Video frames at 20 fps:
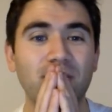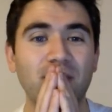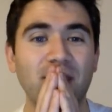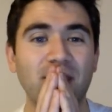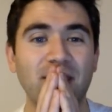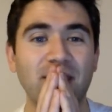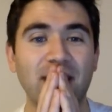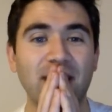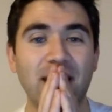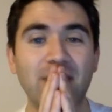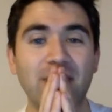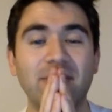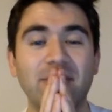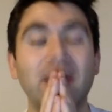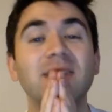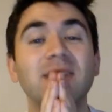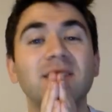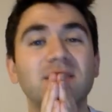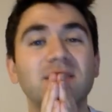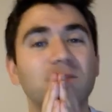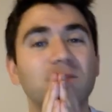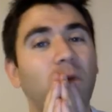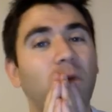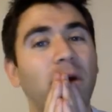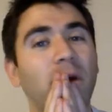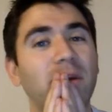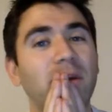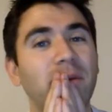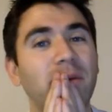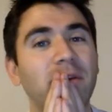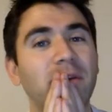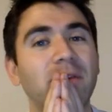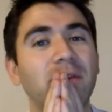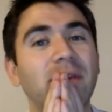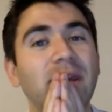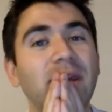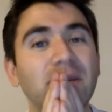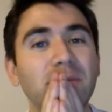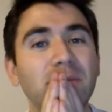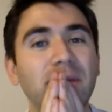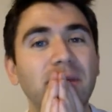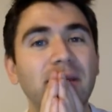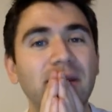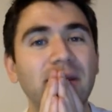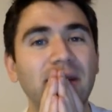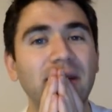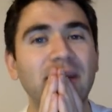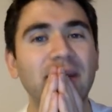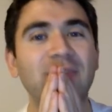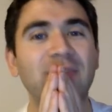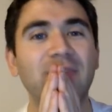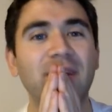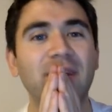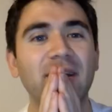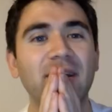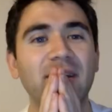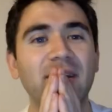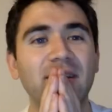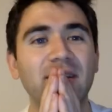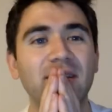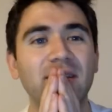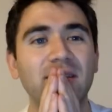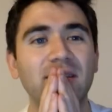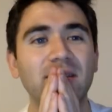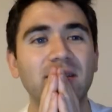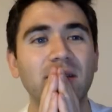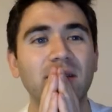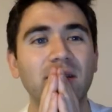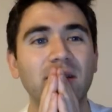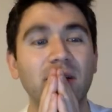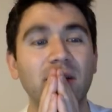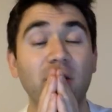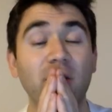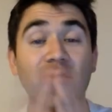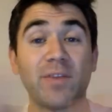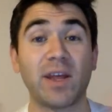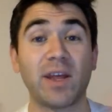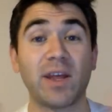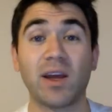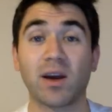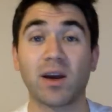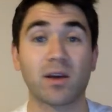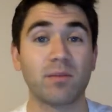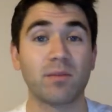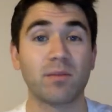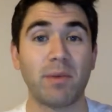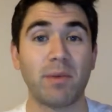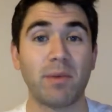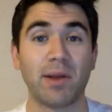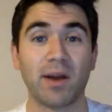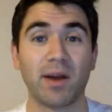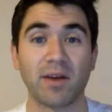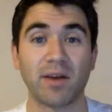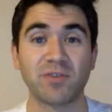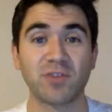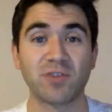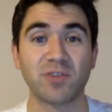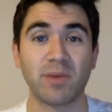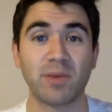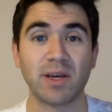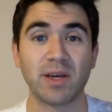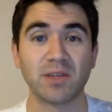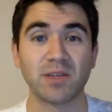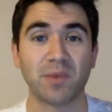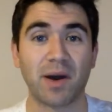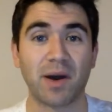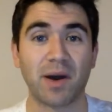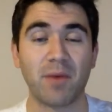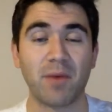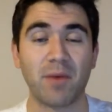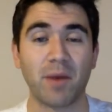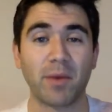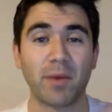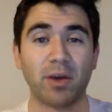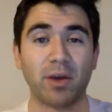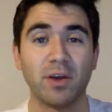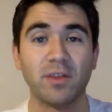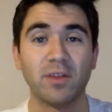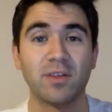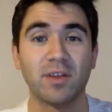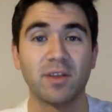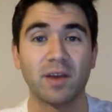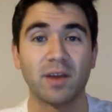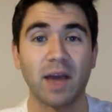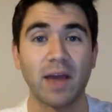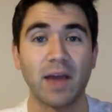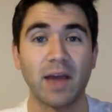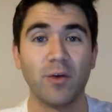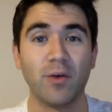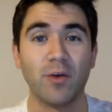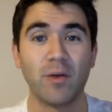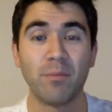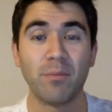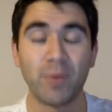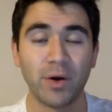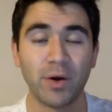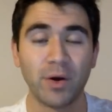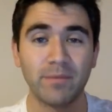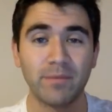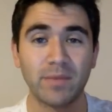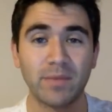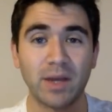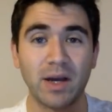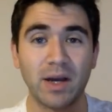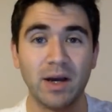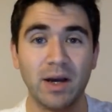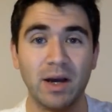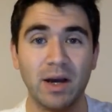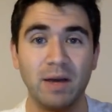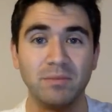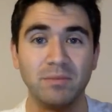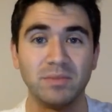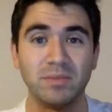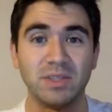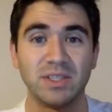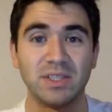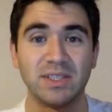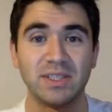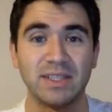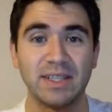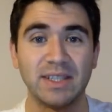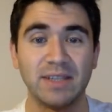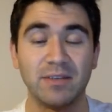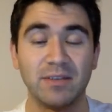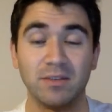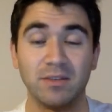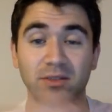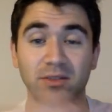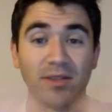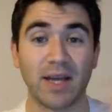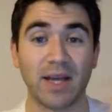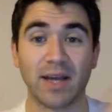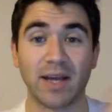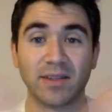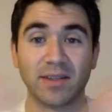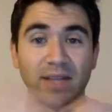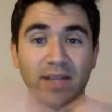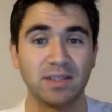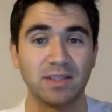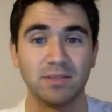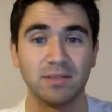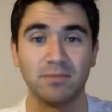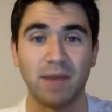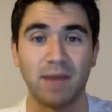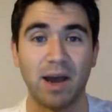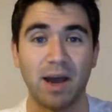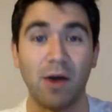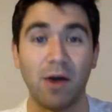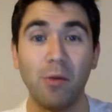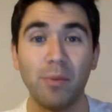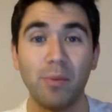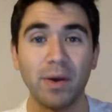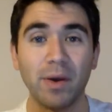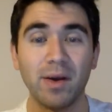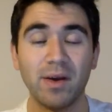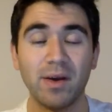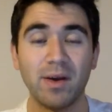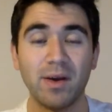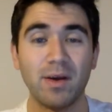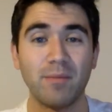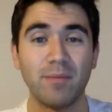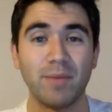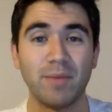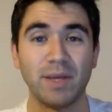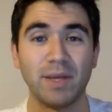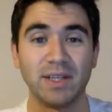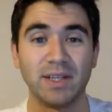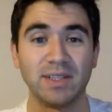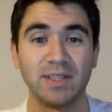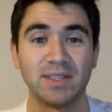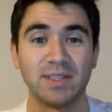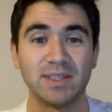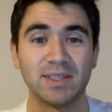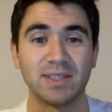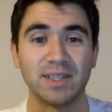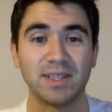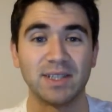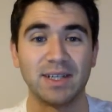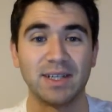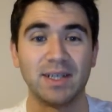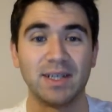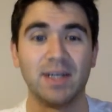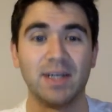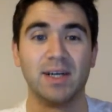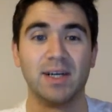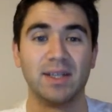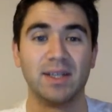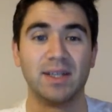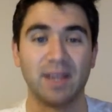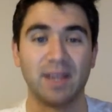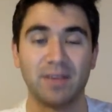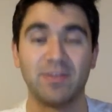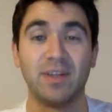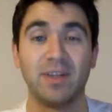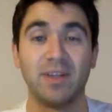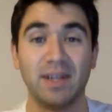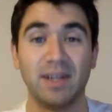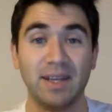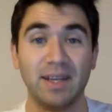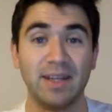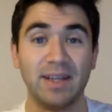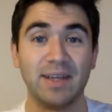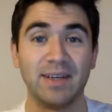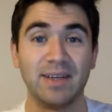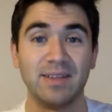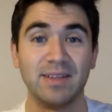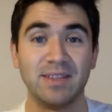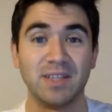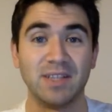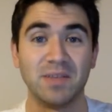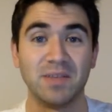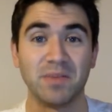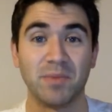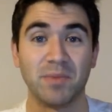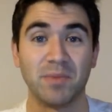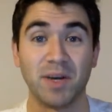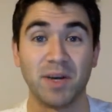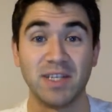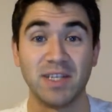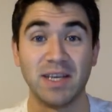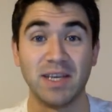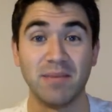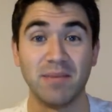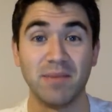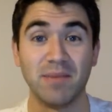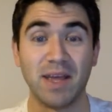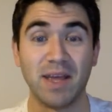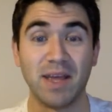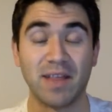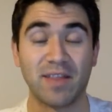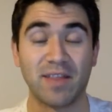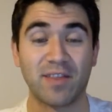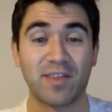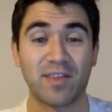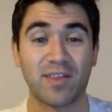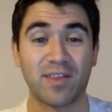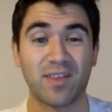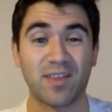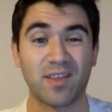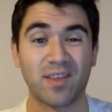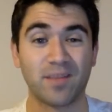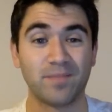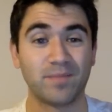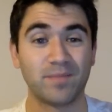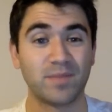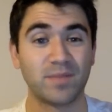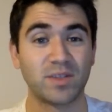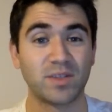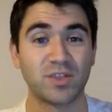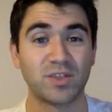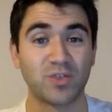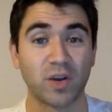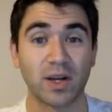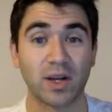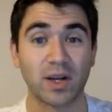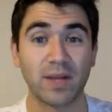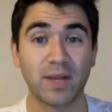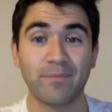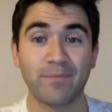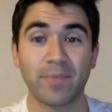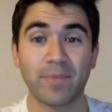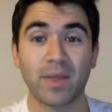yeah, that's what I'm going to be doing next week. If I can, hopefully I can maybe live stream it as well. It might be good to get your input to see, or yeah, to get some help, because I definitely need it in terms of my team. It's struggling.